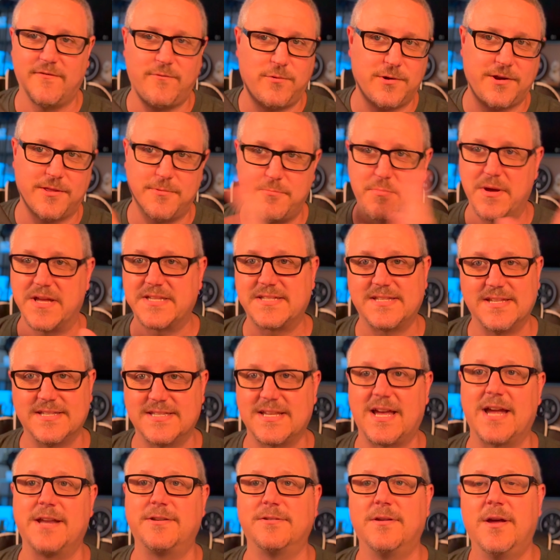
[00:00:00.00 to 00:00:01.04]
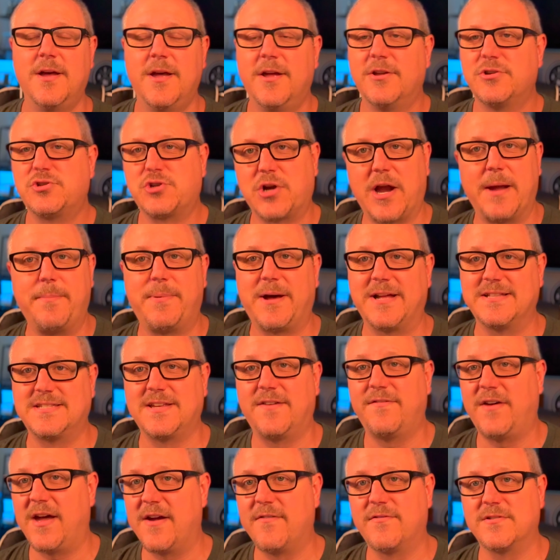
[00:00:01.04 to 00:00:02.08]
one of the best designed tripods
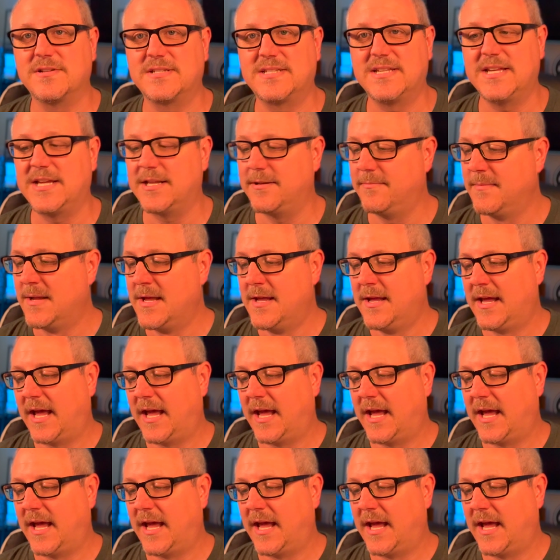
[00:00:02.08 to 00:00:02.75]
I've ever seen.